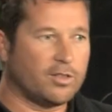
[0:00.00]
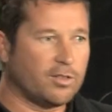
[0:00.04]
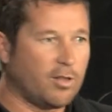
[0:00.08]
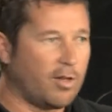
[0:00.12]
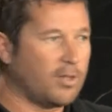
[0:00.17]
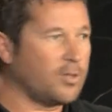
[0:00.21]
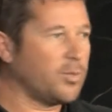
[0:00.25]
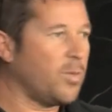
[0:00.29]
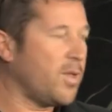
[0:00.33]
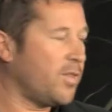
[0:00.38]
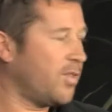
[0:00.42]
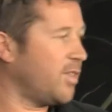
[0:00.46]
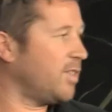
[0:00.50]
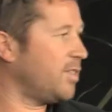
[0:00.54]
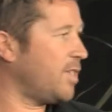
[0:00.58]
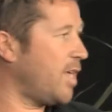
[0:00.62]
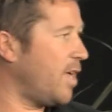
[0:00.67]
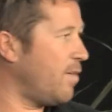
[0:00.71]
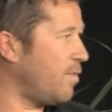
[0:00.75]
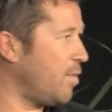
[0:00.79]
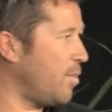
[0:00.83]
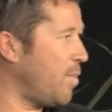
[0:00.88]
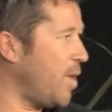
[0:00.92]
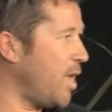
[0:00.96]
So it's one thing
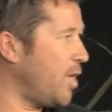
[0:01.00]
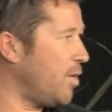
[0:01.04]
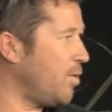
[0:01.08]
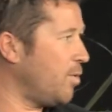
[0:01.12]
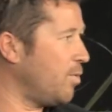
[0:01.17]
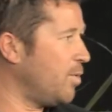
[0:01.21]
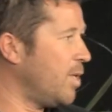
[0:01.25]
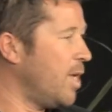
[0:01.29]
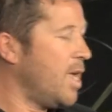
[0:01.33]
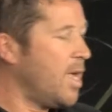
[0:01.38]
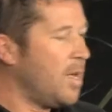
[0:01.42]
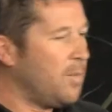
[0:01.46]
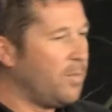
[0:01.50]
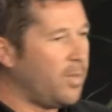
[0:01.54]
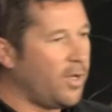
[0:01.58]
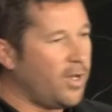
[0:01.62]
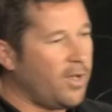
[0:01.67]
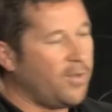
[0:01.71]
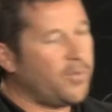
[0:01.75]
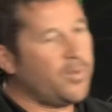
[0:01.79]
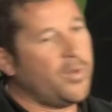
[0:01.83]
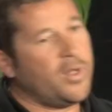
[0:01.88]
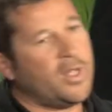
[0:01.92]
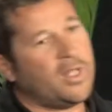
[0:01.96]
to have a manual,
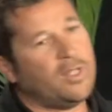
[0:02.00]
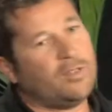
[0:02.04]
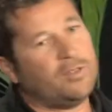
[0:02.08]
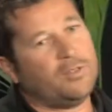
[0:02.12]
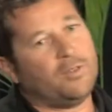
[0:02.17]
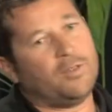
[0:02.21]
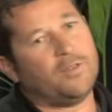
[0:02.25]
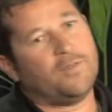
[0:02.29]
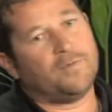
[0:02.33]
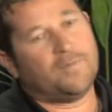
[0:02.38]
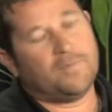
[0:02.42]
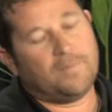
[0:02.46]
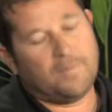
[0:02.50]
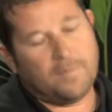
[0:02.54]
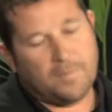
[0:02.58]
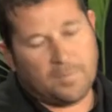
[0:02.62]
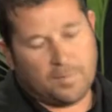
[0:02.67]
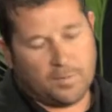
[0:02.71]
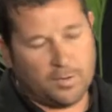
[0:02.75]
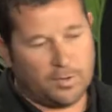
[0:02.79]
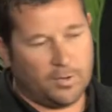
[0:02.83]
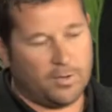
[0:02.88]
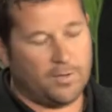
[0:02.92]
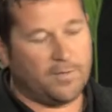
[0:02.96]
but if we can sort of,
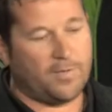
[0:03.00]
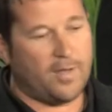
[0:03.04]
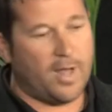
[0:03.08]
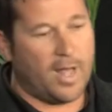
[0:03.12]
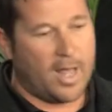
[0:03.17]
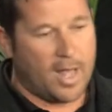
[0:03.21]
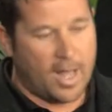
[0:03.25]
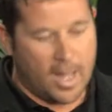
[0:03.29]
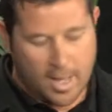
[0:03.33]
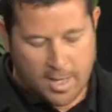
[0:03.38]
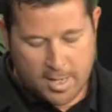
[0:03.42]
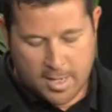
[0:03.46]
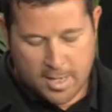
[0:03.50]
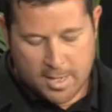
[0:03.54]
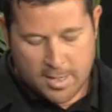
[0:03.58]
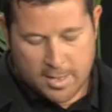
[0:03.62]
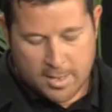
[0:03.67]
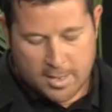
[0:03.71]
sort of uh,